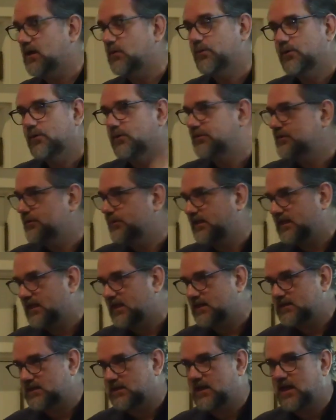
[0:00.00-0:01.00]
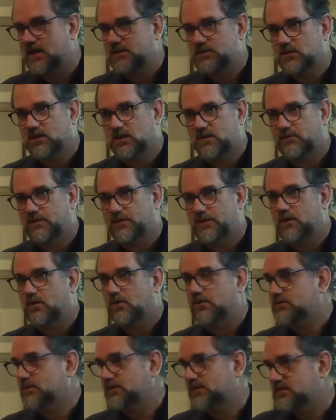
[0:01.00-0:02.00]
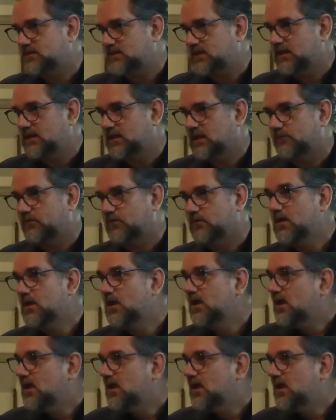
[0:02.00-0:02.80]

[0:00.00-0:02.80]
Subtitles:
We were doing that at the national level and then also at the state level.